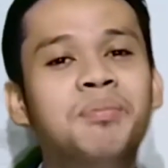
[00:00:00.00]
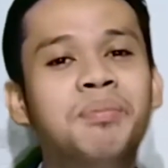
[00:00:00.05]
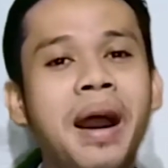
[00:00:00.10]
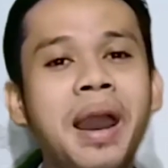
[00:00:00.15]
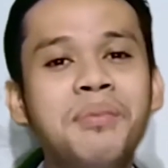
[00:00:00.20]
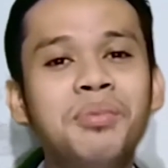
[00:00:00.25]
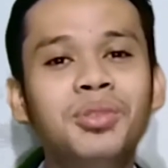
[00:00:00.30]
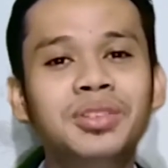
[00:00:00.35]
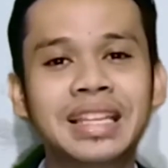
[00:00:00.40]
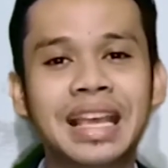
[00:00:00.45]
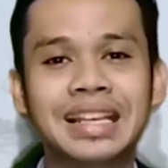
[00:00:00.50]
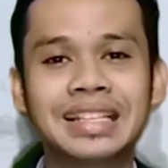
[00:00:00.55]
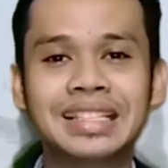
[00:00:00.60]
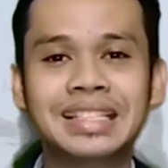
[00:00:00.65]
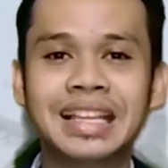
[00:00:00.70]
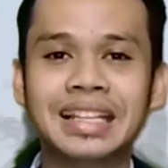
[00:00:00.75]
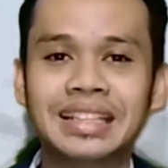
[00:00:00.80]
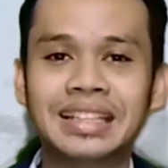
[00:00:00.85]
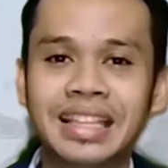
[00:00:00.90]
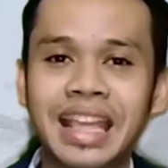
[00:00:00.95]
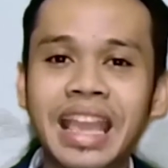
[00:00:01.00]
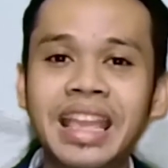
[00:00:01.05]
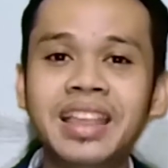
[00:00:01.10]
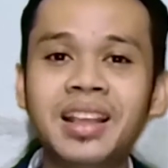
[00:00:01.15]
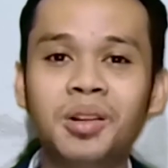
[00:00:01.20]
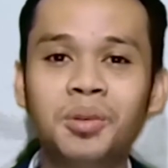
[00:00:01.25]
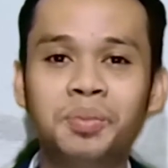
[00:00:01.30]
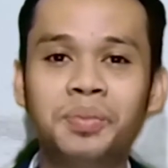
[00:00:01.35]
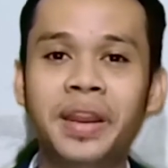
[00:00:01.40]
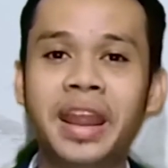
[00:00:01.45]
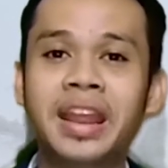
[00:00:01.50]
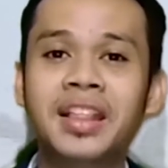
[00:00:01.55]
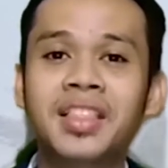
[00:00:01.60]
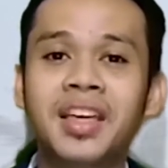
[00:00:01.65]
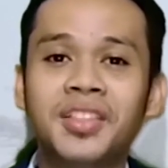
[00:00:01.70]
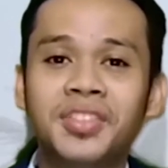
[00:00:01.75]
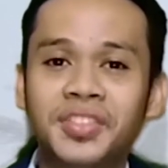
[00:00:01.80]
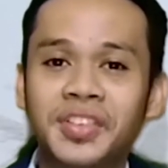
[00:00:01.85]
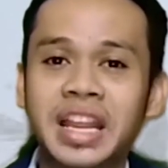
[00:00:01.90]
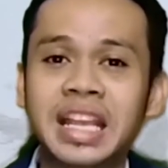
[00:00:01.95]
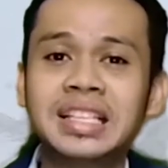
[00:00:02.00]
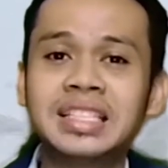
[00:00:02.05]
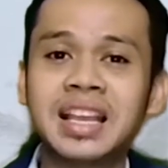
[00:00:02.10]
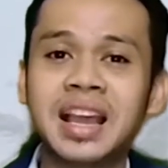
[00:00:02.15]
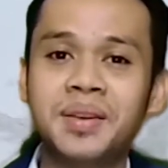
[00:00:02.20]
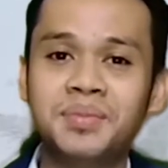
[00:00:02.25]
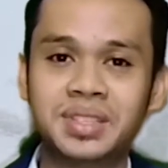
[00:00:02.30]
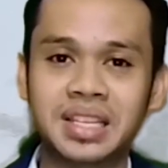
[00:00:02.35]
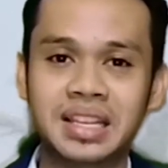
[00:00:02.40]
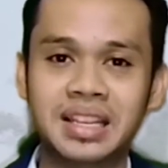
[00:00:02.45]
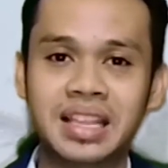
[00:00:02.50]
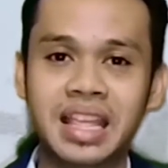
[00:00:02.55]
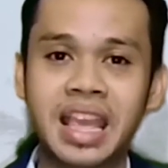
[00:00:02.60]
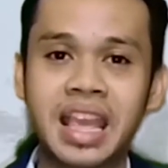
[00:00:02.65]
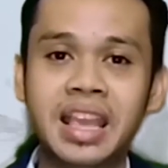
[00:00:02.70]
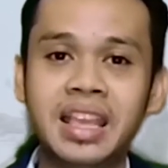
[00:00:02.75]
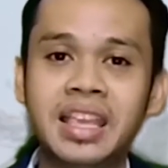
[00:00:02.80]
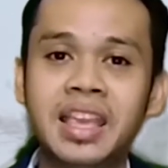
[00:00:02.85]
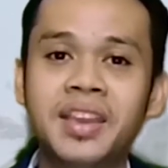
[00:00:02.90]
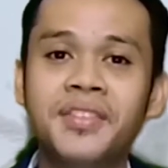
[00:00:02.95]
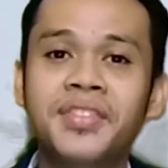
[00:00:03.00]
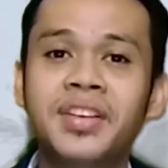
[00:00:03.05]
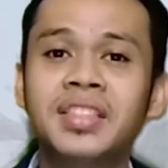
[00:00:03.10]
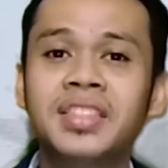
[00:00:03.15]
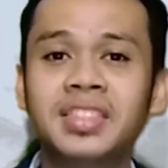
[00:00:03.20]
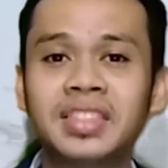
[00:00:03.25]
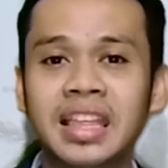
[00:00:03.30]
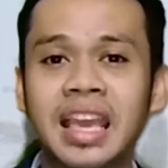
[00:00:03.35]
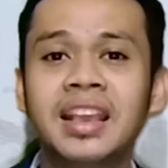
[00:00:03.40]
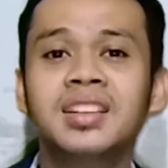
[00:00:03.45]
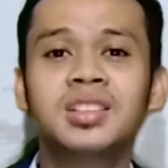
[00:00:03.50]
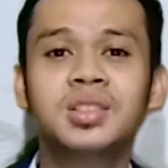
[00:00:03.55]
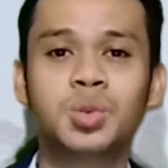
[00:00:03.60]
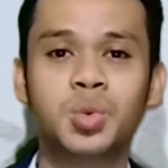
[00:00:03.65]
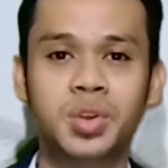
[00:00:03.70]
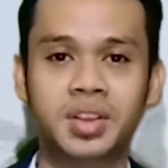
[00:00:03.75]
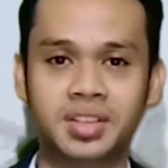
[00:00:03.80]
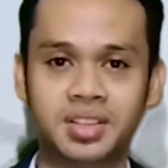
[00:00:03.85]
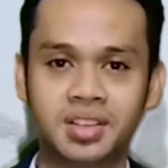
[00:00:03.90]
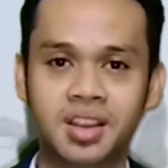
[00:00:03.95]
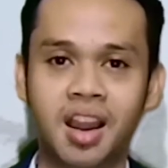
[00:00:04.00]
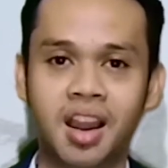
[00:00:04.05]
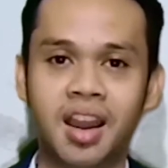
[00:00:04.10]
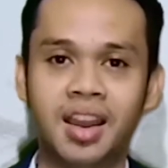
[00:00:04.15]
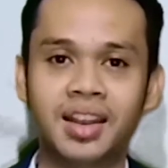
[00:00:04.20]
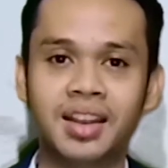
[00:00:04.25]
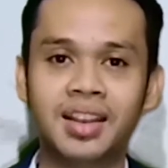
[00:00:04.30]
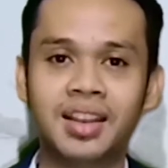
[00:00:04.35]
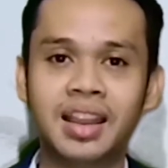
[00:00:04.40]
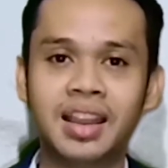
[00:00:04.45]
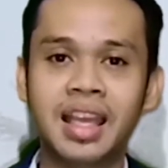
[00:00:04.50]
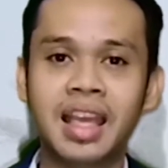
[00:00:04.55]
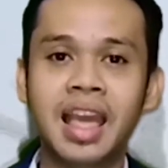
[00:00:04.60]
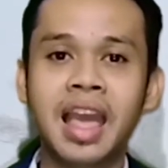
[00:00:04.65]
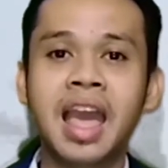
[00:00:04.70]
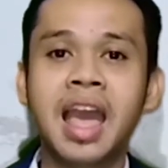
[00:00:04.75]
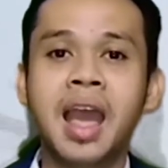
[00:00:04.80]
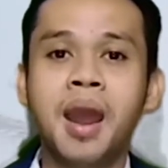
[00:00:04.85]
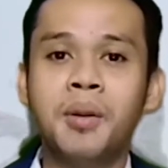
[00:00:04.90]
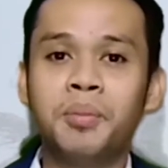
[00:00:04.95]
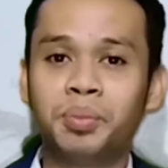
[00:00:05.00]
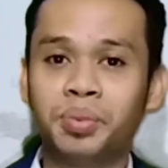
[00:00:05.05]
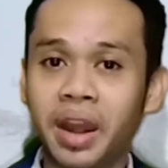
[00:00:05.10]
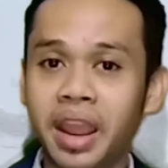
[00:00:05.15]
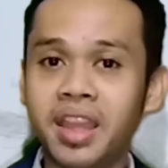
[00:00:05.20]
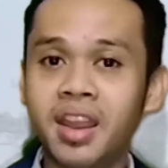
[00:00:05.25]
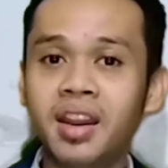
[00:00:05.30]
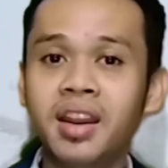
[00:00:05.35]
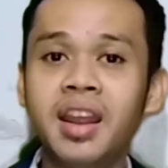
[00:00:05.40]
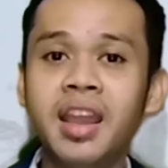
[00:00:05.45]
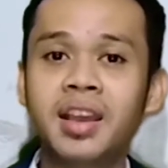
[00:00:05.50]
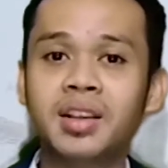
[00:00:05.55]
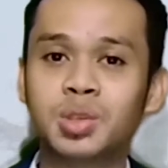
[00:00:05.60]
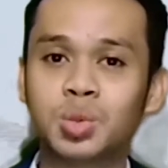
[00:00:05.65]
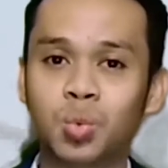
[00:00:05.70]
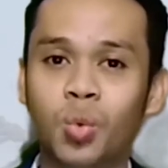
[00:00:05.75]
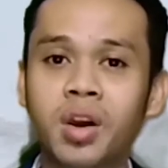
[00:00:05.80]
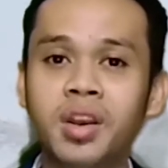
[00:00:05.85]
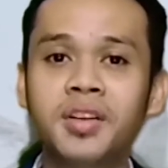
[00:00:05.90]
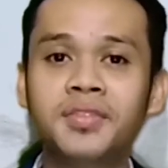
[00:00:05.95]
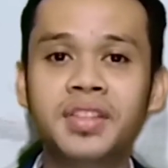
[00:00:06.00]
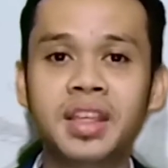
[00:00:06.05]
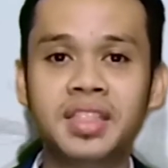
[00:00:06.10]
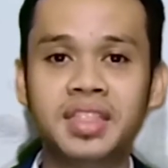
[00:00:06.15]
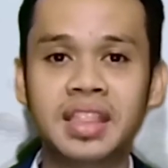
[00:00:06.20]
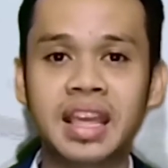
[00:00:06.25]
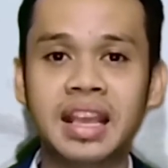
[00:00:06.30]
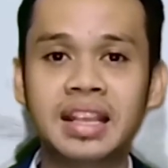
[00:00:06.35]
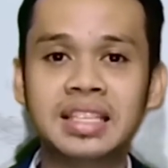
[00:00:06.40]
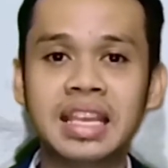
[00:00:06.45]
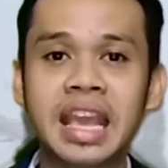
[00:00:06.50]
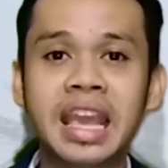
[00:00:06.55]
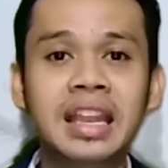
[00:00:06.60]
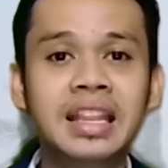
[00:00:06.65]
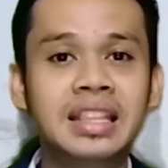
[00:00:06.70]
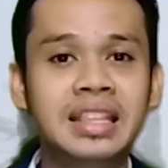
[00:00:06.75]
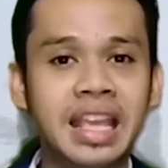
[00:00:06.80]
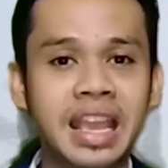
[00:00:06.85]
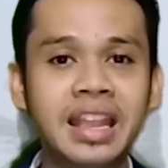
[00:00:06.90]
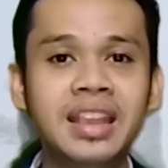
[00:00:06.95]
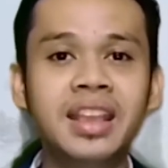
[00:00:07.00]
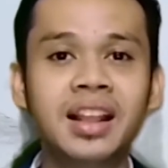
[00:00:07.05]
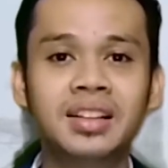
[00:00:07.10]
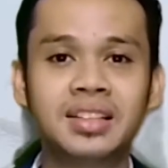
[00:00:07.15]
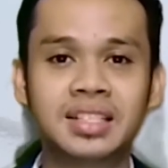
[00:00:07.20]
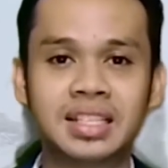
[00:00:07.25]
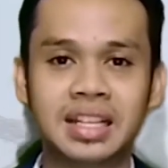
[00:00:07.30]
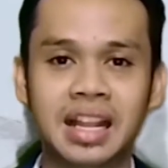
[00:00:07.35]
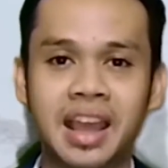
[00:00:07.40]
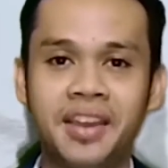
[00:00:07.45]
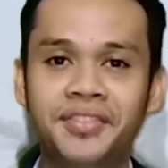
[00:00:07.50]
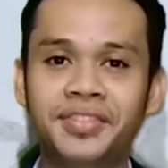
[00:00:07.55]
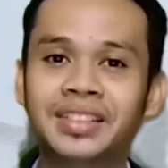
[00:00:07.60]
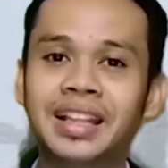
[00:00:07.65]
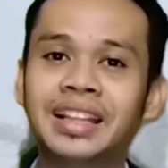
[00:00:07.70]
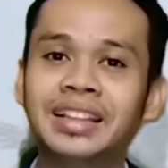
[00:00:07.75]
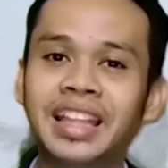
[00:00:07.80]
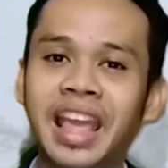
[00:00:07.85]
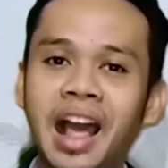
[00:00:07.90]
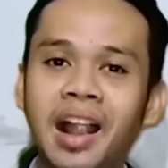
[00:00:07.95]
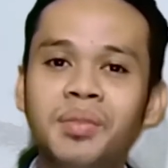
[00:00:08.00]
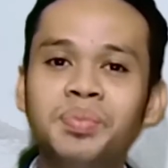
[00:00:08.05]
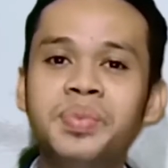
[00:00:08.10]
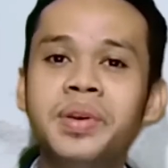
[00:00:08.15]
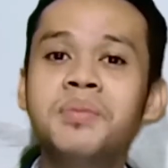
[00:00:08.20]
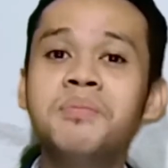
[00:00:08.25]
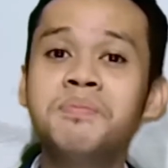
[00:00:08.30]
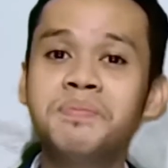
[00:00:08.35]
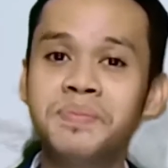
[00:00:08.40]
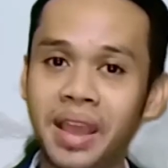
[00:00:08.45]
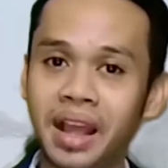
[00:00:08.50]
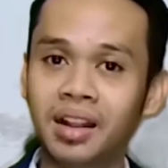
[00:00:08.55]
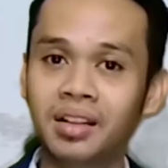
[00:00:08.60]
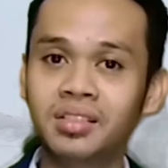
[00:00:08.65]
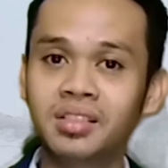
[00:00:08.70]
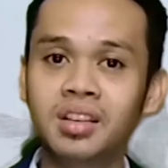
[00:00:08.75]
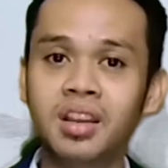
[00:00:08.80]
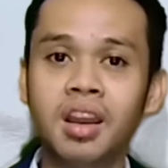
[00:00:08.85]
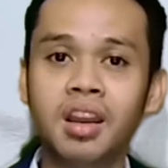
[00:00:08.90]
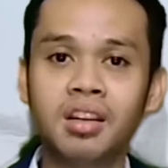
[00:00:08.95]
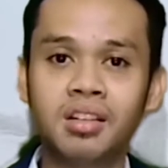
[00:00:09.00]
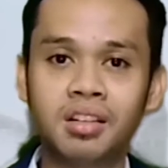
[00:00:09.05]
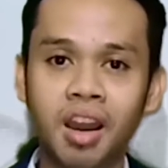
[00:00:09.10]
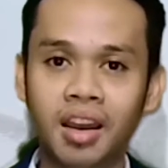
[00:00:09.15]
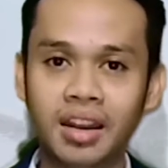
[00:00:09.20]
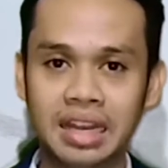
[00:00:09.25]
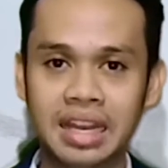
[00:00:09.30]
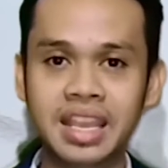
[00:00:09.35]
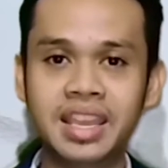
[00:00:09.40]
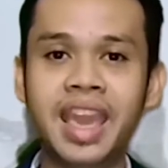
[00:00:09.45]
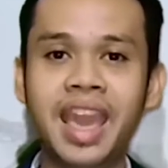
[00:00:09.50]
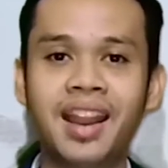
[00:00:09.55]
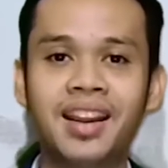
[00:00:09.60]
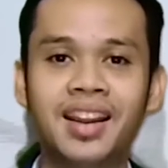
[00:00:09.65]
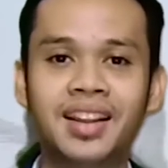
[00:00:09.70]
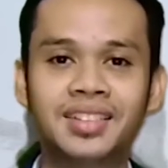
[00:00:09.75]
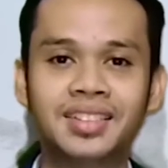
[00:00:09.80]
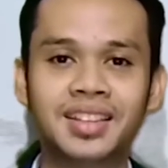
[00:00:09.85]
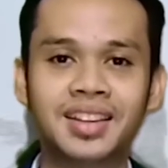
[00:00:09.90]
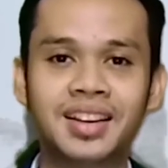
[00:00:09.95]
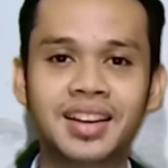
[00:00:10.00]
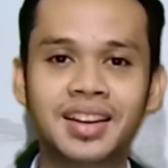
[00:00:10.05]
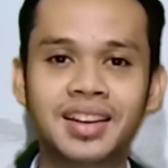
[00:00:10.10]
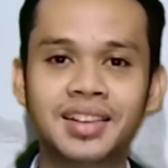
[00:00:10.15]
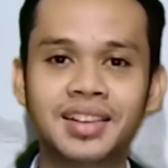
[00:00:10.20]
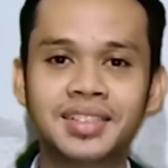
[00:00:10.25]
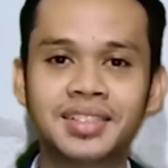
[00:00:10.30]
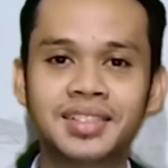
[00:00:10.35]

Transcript: The Bible says that Daniel prayed 3 times a day giving thanks to his God. Prayer is one of the things in Daniel's life that helped him build godly character.